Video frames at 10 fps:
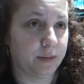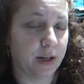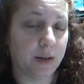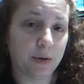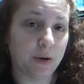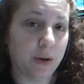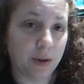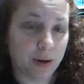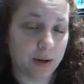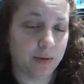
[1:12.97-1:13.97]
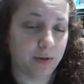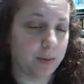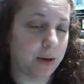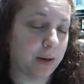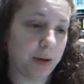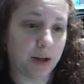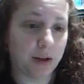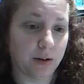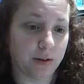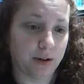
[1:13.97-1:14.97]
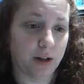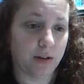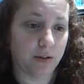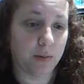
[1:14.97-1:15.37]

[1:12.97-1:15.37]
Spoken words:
And I'm so anyway, if I'm not making a lot of sense,